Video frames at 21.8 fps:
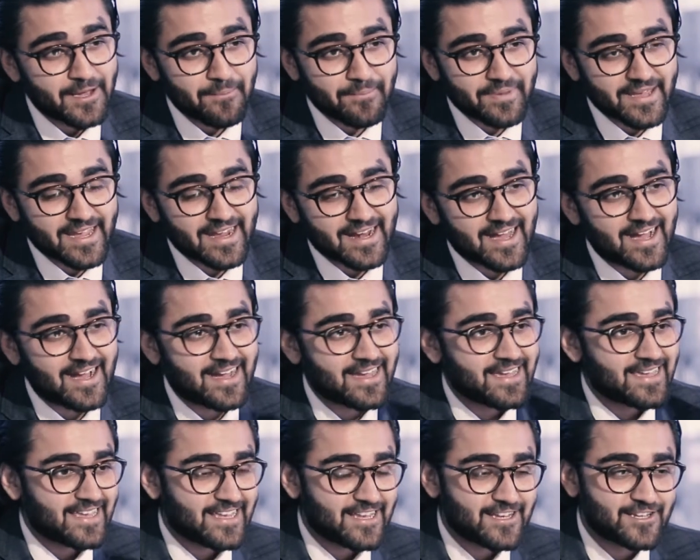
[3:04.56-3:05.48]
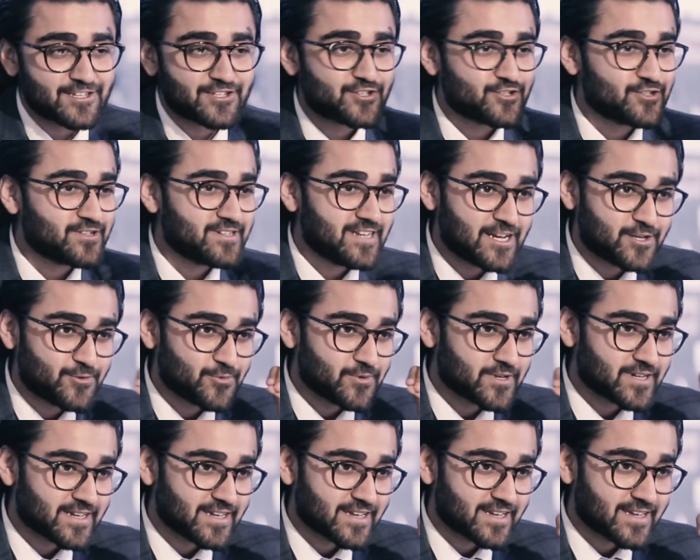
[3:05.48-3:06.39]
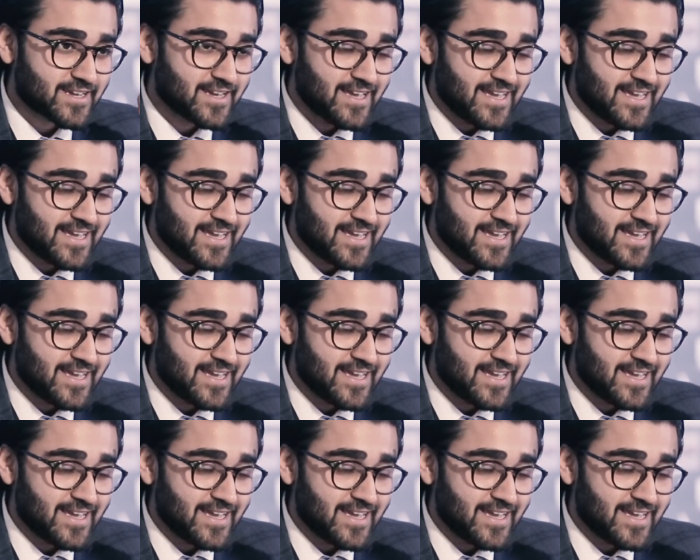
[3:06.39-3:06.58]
BNI is to networking.